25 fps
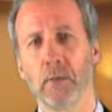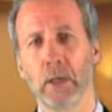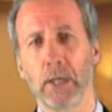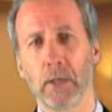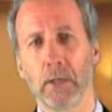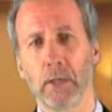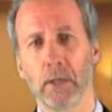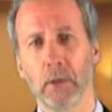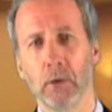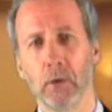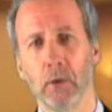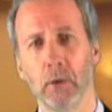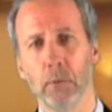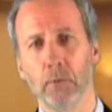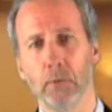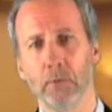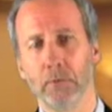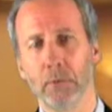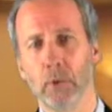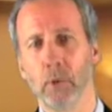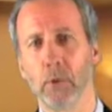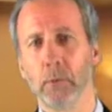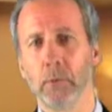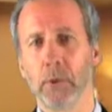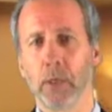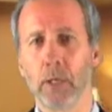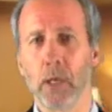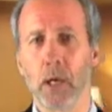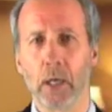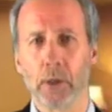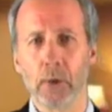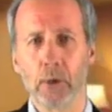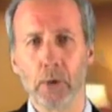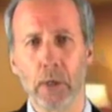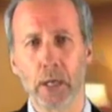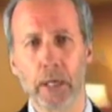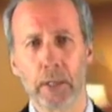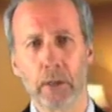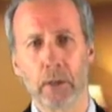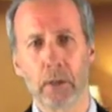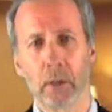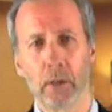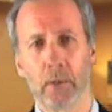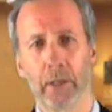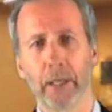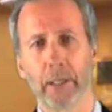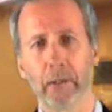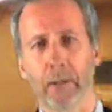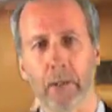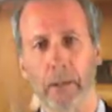failing to perform the contract
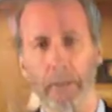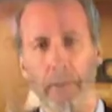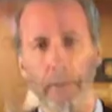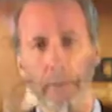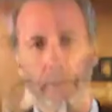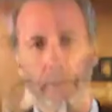correctly.